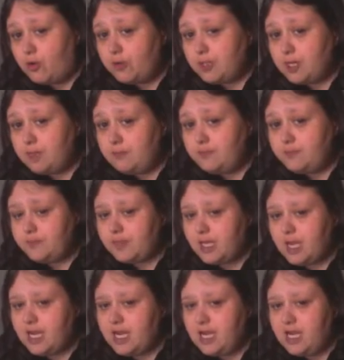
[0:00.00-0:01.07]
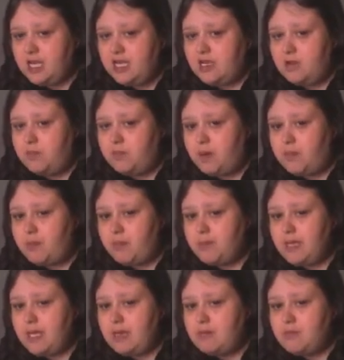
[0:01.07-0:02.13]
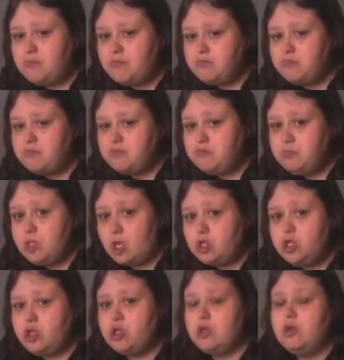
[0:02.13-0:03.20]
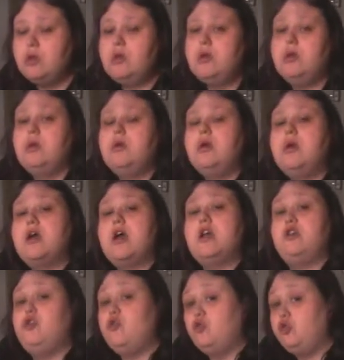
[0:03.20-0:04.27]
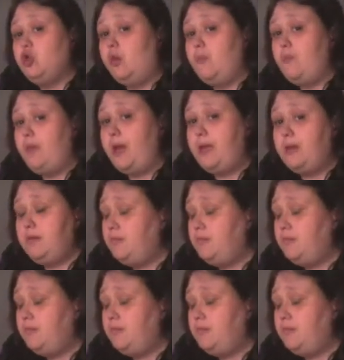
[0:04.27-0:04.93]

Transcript: in, and then give her bum a wee nudge, and she'll jump in.